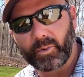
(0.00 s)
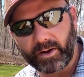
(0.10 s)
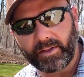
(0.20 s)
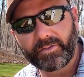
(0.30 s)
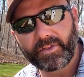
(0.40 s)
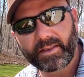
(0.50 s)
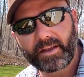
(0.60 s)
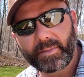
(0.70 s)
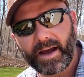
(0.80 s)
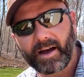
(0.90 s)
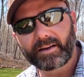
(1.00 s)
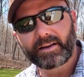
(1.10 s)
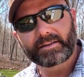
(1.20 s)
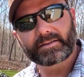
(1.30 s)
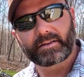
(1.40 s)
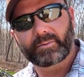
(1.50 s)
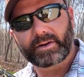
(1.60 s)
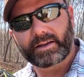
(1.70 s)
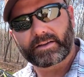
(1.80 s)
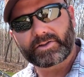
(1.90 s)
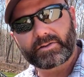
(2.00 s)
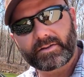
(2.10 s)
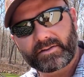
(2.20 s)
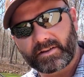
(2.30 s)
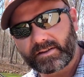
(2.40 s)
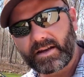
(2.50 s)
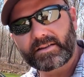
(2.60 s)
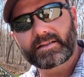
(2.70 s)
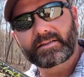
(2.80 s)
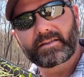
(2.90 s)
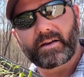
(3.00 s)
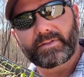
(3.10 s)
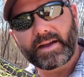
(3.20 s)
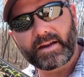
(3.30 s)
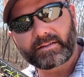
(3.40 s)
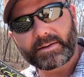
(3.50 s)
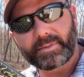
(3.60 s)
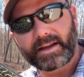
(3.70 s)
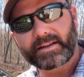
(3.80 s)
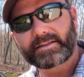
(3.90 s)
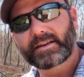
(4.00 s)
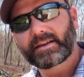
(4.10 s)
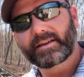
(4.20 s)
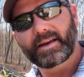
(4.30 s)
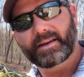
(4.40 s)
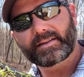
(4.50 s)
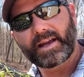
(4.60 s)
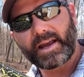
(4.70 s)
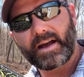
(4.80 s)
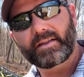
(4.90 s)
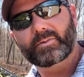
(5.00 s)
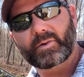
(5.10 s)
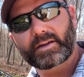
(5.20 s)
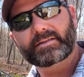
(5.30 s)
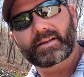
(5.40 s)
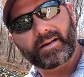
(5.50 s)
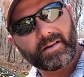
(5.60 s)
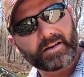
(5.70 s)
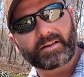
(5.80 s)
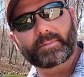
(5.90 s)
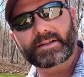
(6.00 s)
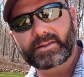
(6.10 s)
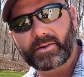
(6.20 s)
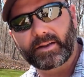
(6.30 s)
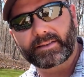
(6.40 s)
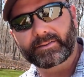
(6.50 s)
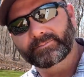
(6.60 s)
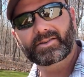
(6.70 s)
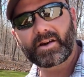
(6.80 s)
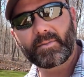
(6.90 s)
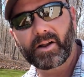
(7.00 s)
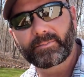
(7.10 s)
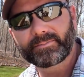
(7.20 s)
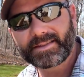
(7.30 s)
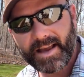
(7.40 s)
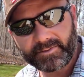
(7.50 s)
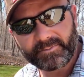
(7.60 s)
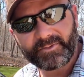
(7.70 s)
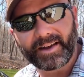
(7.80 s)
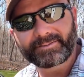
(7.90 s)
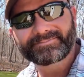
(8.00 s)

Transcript: We're going to thin them out so that we can ensure the success of the healthy plants and take out the ones that aren't going to be so healthy. So come on, let's have some fun.